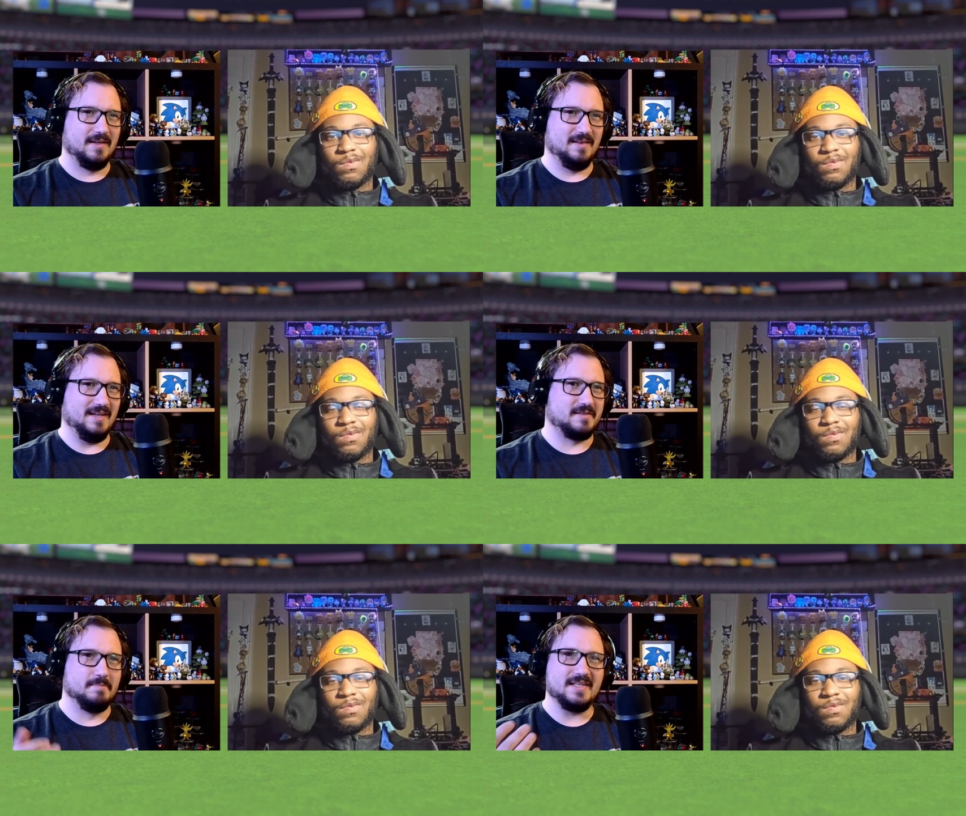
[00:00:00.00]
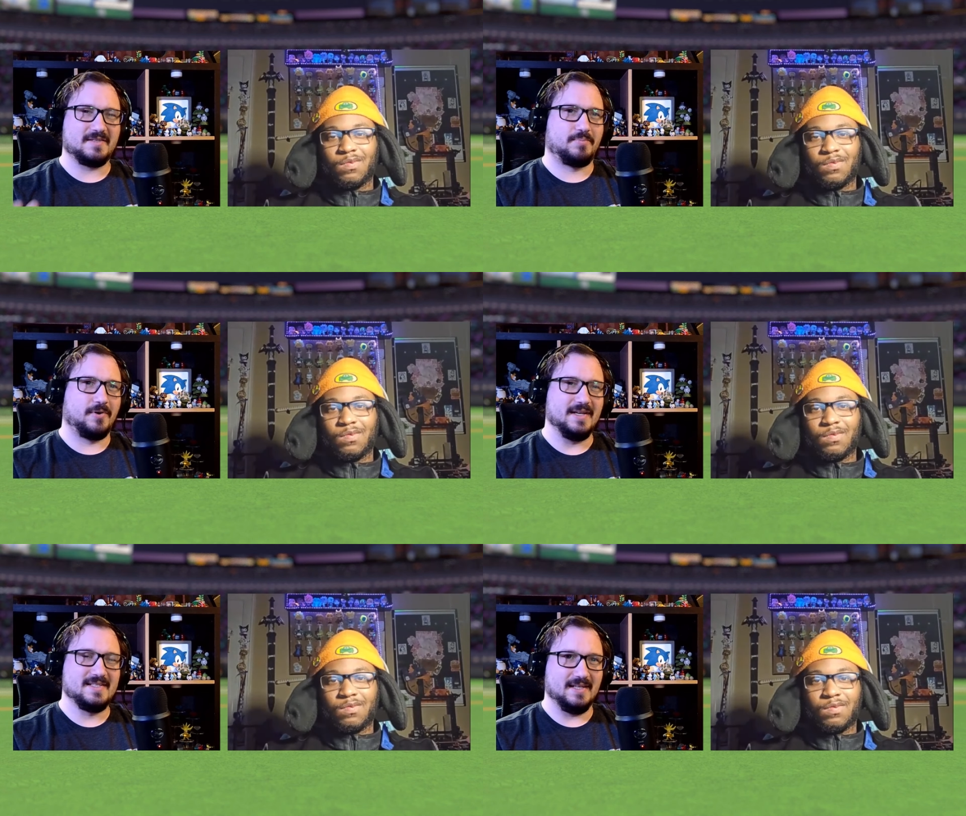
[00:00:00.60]
Speaker 1: these
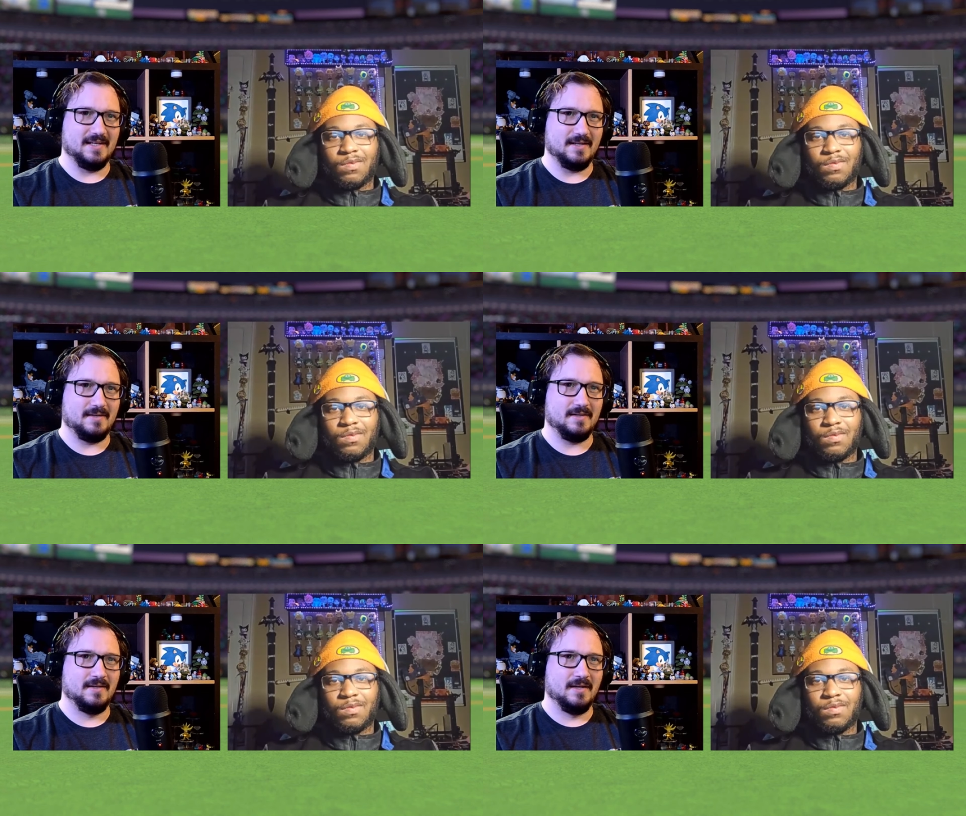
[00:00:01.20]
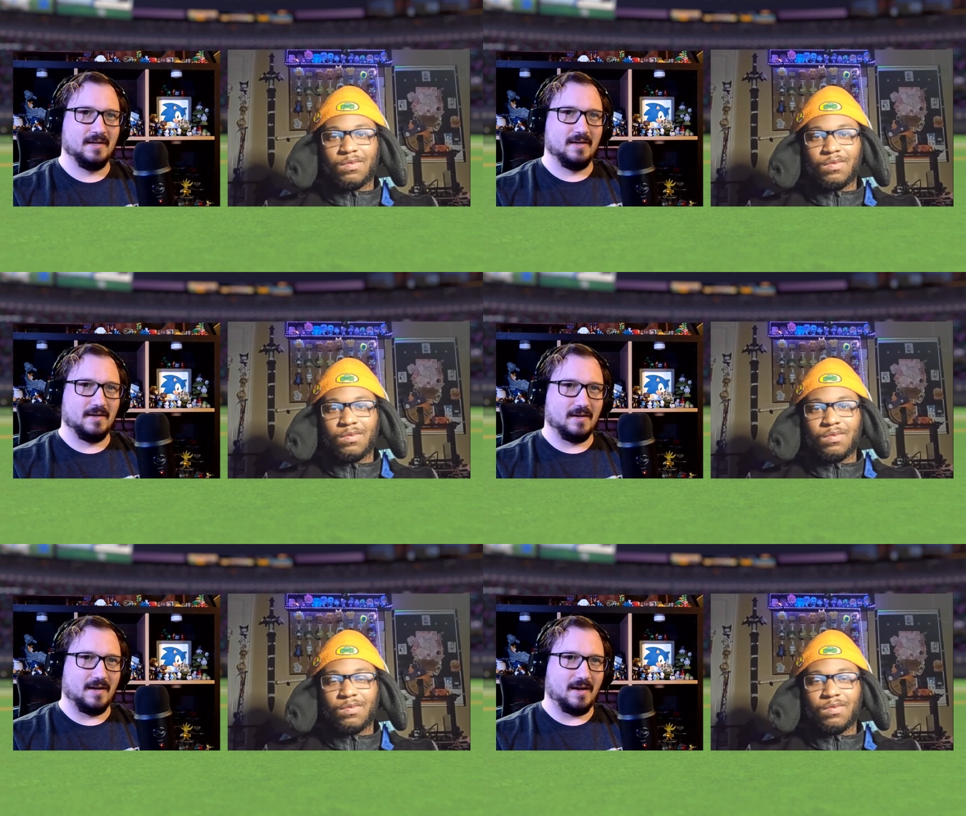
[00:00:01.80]
misprinted
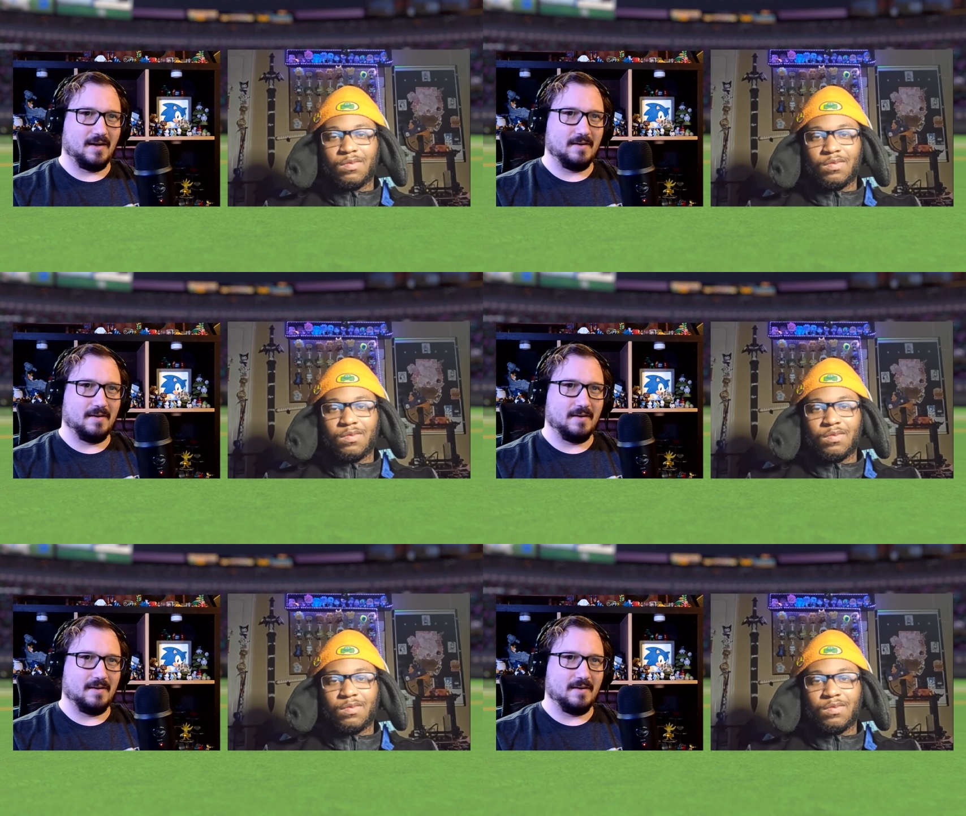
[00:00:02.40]
uh,